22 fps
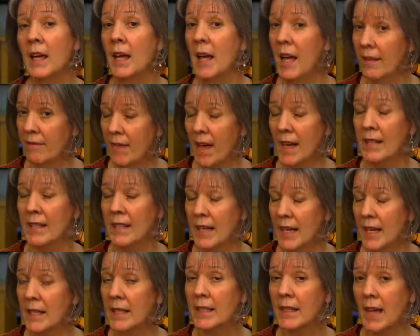and they
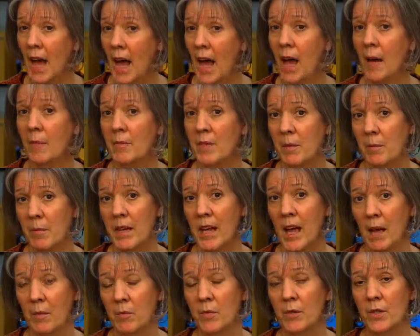need time to be
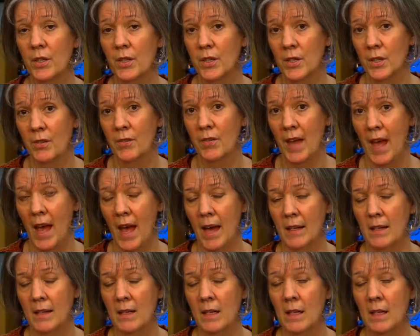able to do that.